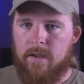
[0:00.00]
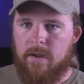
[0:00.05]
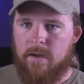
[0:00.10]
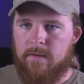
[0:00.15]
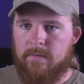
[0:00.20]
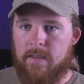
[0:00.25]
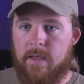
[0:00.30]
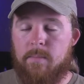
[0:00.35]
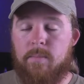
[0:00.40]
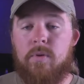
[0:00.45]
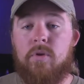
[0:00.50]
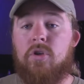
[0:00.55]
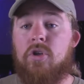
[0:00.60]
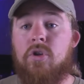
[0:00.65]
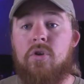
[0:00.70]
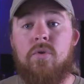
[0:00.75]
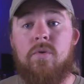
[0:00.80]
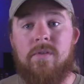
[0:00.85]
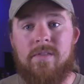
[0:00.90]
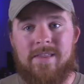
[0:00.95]
It's like, but do
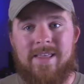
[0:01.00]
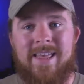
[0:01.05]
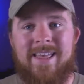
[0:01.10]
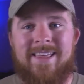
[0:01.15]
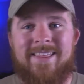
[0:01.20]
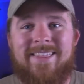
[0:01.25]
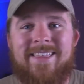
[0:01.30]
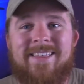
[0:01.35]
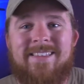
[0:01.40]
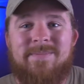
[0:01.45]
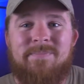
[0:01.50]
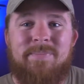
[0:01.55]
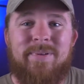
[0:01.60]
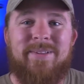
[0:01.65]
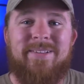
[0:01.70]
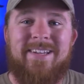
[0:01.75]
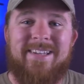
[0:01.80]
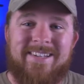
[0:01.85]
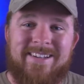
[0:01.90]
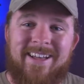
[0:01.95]
you see these
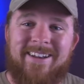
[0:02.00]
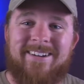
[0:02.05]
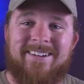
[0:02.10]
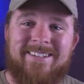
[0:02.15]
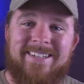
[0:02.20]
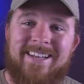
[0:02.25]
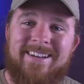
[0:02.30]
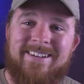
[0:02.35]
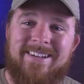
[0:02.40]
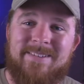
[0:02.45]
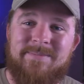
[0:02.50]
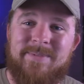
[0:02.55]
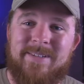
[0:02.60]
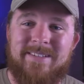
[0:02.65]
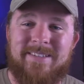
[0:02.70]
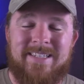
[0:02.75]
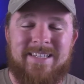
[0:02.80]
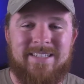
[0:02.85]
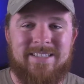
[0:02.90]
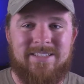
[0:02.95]
billion-dollar tech
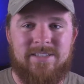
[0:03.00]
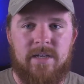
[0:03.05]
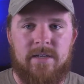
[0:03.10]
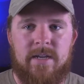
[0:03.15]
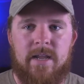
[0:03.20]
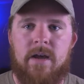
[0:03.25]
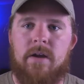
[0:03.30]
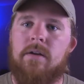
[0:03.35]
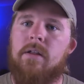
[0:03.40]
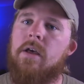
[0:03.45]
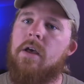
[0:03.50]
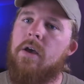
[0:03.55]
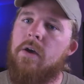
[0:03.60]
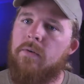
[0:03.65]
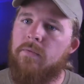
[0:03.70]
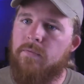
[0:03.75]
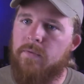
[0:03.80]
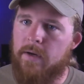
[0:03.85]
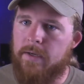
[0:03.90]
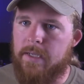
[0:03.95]
companies getting shut down?
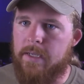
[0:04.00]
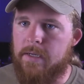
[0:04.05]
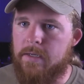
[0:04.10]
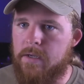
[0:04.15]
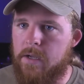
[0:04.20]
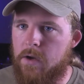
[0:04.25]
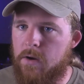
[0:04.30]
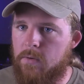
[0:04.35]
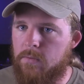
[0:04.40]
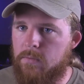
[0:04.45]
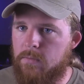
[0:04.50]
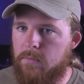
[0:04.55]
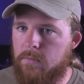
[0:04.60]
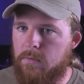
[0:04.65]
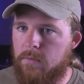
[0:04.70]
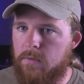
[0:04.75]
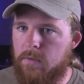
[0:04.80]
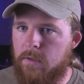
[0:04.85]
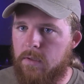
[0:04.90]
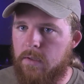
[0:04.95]
Fucking no.
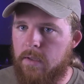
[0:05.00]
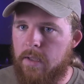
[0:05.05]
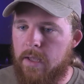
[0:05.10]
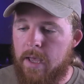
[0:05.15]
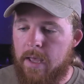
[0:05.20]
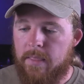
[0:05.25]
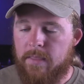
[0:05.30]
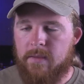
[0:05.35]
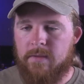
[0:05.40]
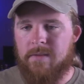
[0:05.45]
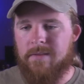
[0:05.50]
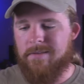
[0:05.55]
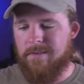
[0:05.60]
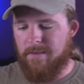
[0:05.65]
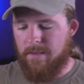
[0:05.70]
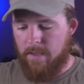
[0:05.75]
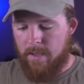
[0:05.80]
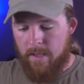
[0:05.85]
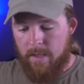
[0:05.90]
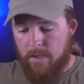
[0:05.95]
This is,
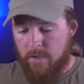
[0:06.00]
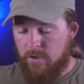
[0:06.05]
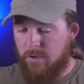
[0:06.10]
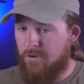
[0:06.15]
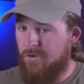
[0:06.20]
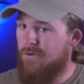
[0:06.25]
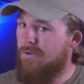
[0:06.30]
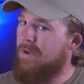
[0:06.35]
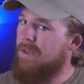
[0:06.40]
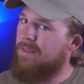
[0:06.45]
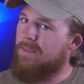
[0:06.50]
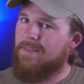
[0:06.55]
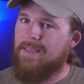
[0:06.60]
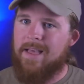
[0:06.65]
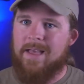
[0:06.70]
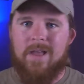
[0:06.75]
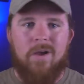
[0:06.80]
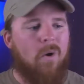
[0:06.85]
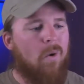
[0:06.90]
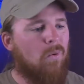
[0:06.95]
you can
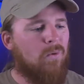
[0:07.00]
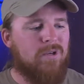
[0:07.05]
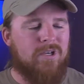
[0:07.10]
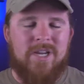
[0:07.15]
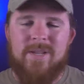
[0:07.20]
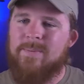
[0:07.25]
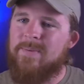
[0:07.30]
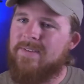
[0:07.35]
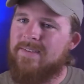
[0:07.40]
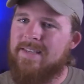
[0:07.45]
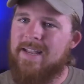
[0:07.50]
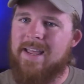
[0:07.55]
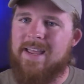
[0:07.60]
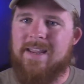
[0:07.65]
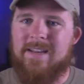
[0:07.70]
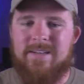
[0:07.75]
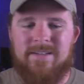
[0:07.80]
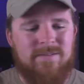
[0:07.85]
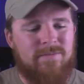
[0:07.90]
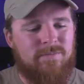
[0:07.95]
say, oh, deep
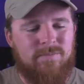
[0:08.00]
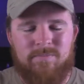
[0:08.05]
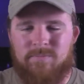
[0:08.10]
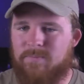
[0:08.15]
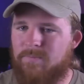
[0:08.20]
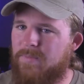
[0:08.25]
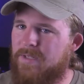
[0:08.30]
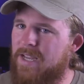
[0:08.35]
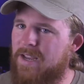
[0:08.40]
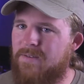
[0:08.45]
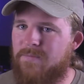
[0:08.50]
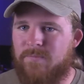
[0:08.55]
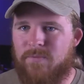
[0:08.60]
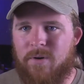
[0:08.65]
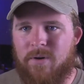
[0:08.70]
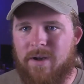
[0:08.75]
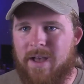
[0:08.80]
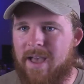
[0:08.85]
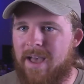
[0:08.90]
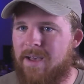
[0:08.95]
state,
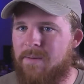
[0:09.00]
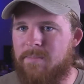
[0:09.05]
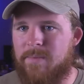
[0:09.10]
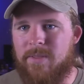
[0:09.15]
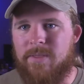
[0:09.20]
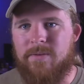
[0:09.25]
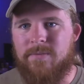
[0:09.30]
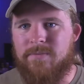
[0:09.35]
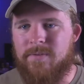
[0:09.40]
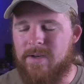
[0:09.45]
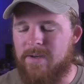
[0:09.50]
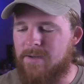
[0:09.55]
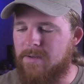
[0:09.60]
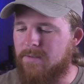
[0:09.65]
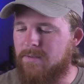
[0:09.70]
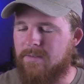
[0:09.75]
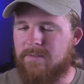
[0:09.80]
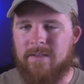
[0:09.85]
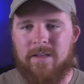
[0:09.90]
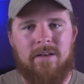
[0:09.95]
tinfoil hat
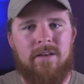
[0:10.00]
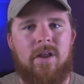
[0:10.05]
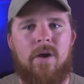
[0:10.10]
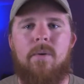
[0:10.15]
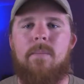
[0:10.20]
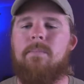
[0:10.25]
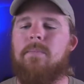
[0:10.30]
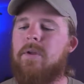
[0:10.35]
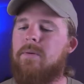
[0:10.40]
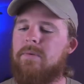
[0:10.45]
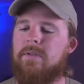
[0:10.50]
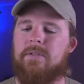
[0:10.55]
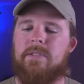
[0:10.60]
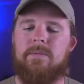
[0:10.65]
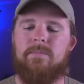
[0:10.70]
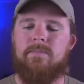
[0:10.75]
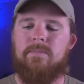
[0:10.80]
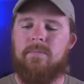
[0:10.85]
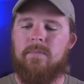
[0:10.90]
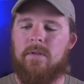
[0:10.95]
motherfucker. It's like, no.
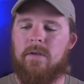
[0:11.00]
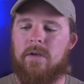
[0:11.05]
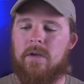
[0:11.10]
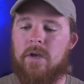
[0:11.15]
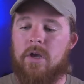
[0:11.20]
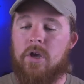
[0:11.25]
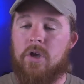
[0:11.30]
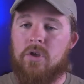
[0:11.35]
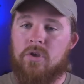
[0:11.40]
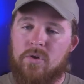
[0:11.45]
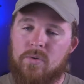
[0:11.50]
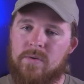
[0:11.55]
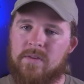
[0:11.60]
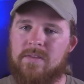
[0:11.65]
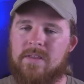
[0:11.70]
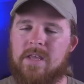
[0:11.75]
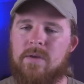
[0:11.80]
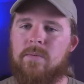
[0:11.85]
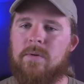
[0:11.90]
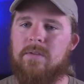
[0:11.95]
You
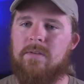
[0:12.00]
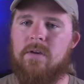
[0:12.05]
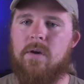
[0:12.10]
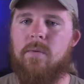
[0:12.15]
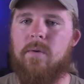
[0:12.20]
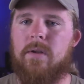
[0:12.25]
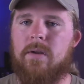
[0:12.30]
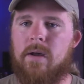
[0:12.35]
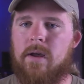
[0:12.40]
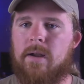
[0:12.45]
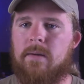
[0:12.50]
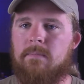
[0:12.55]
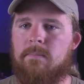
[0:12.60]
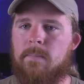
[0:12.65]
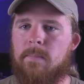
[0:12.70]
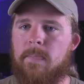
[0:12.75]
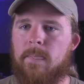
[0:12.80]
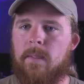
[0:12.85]
see what's going on.